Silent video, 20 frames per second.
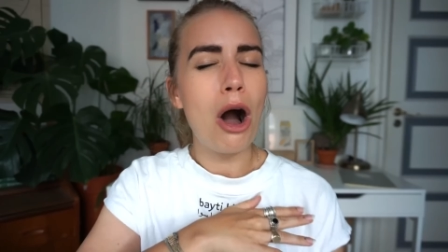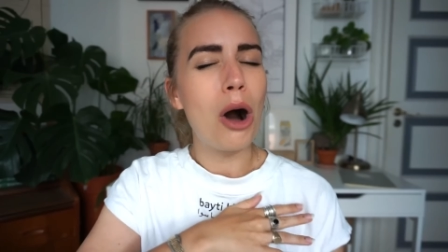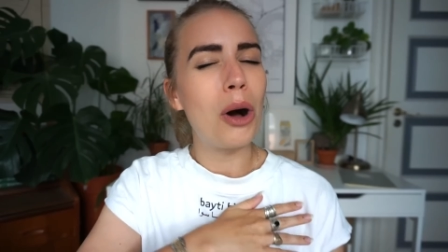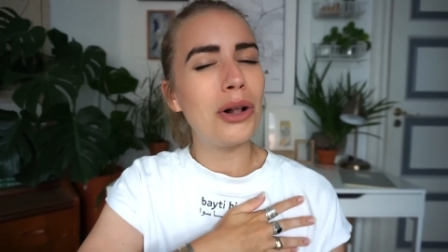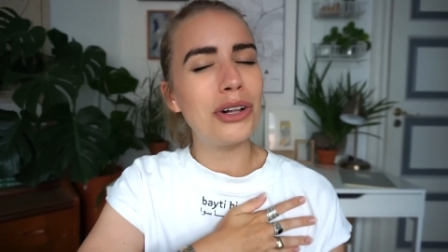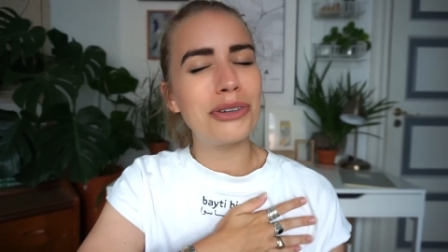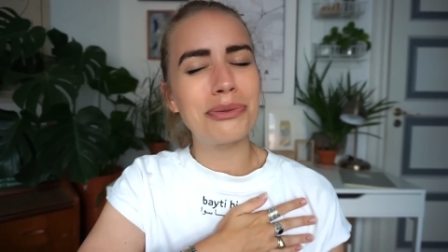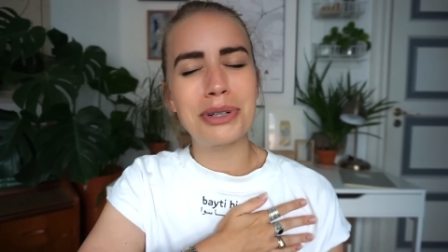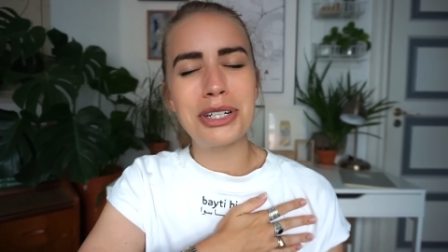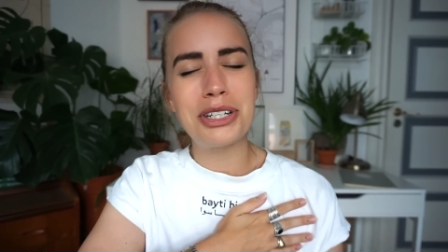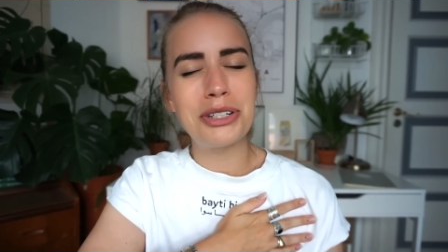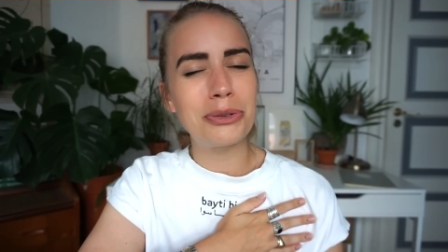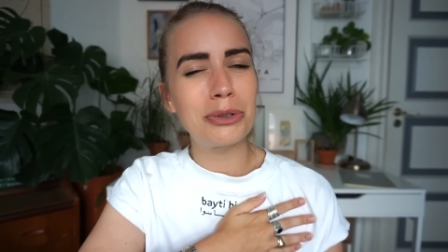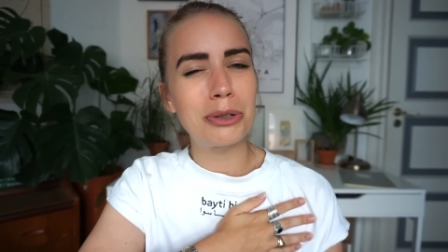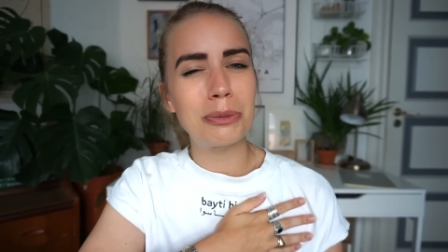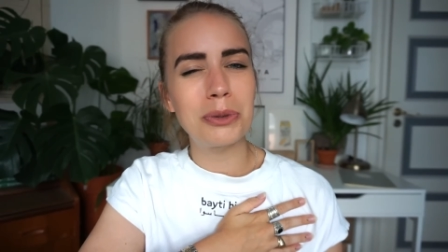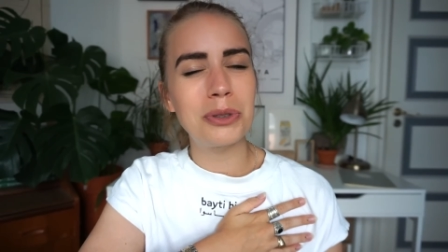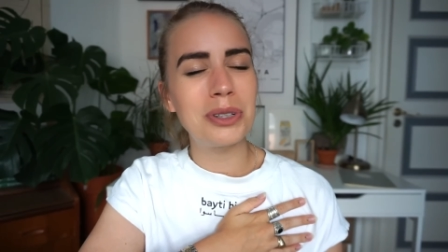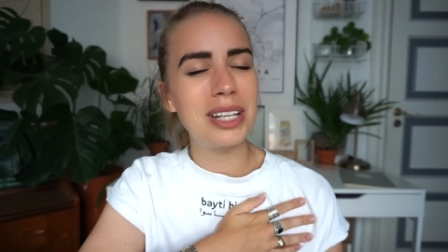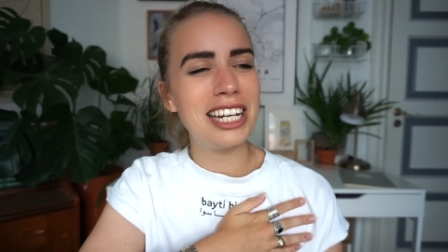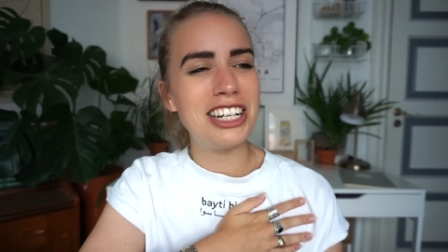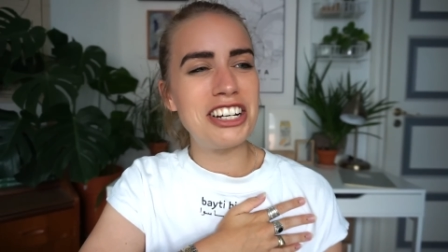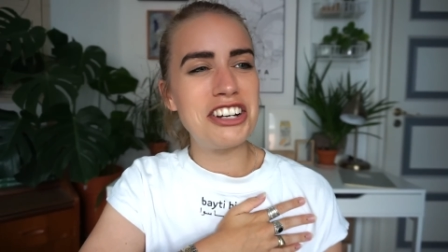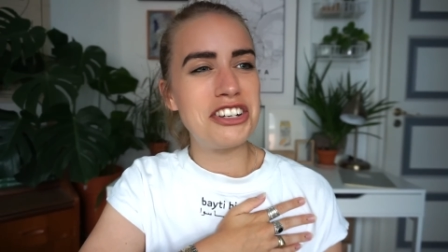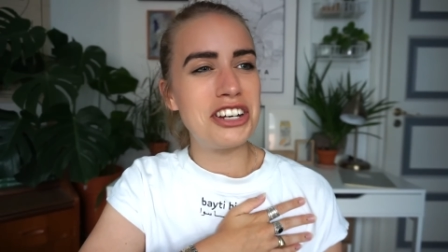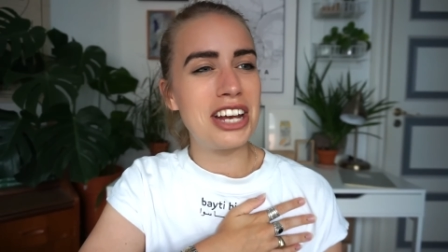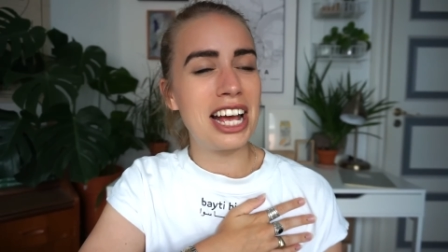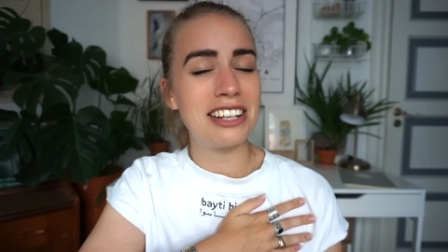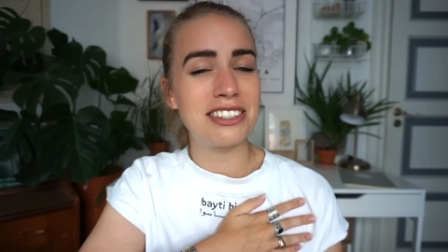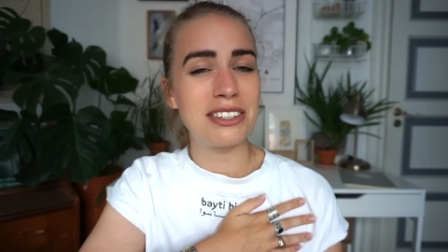all renewable
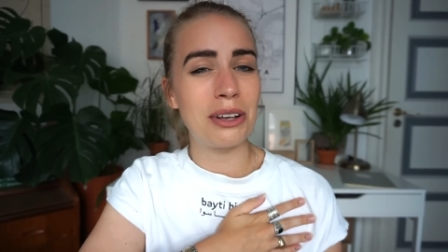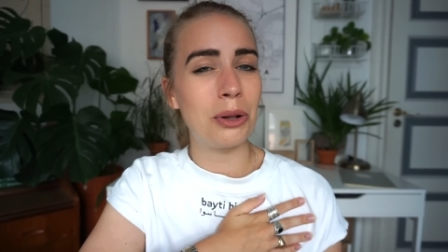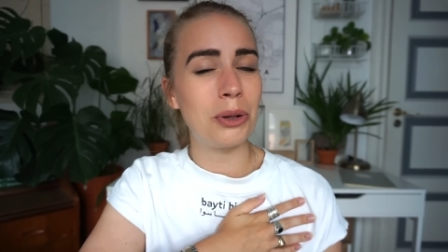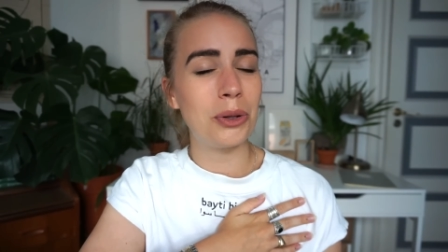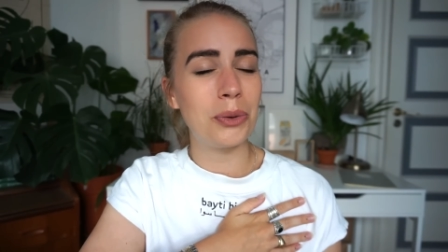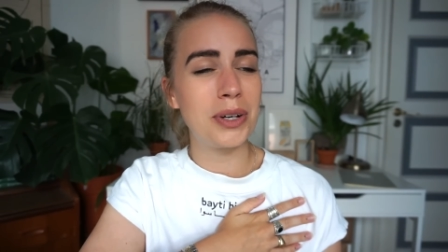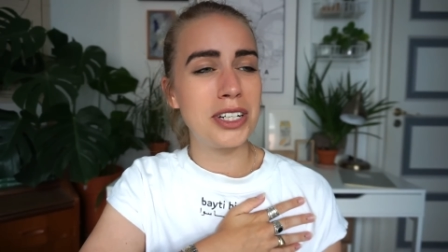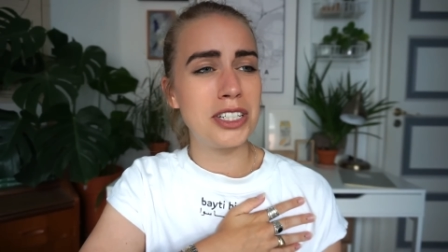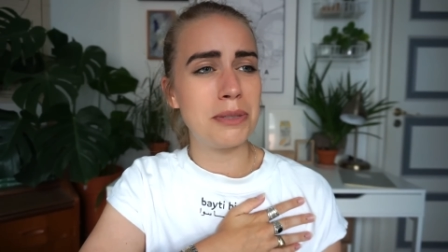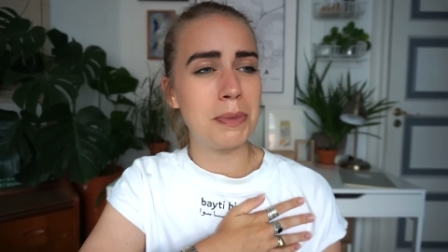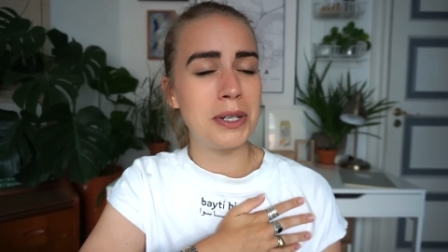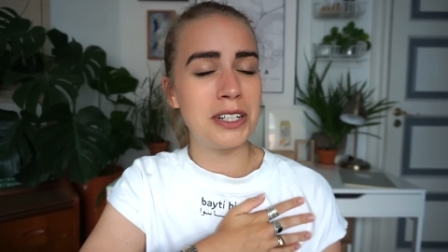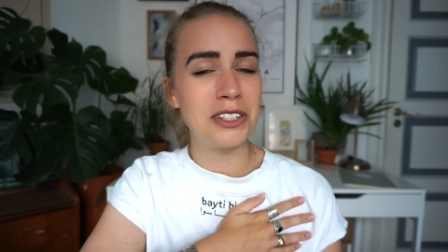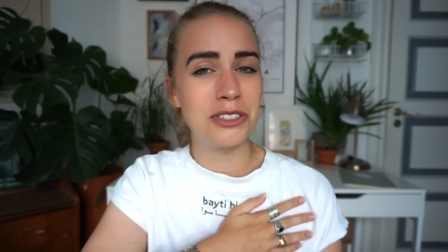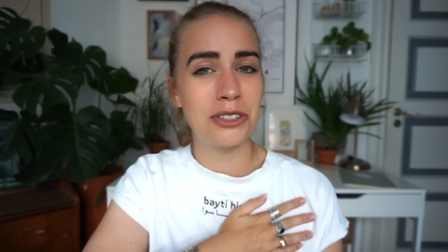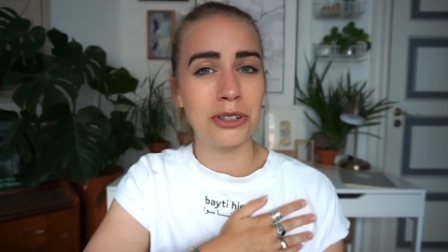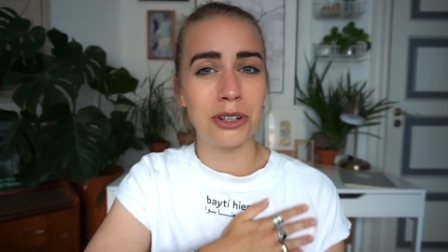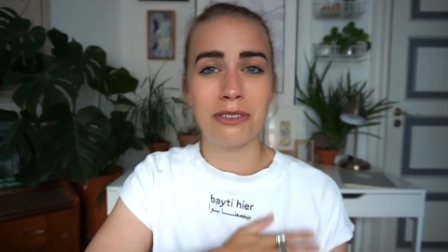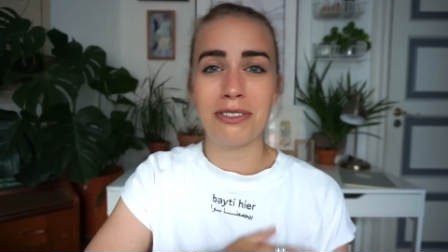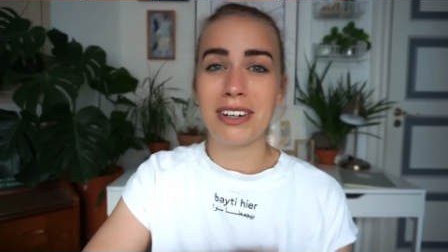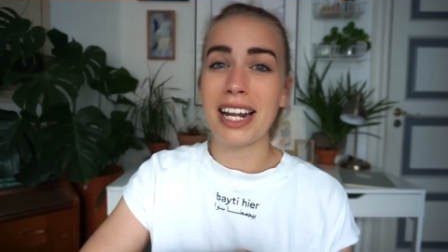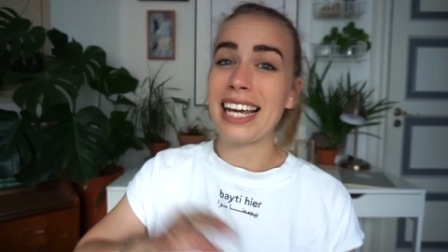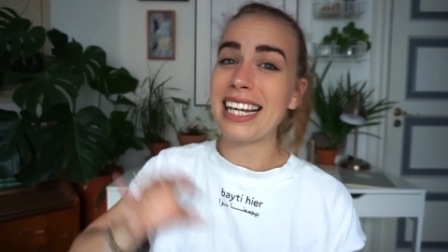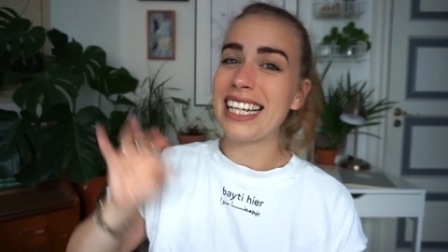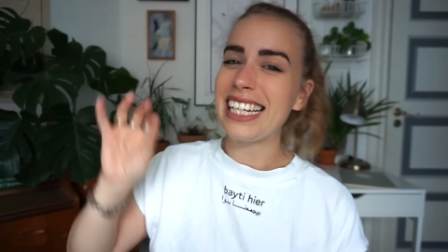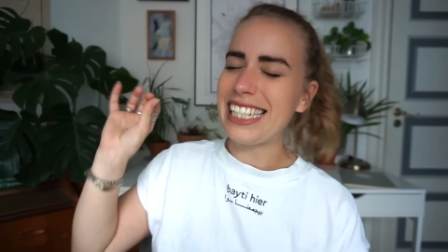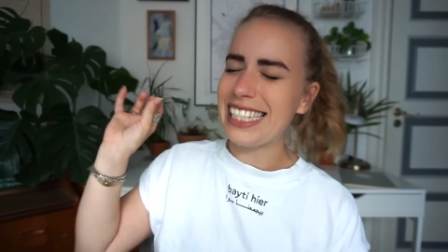energy has always been sort of like,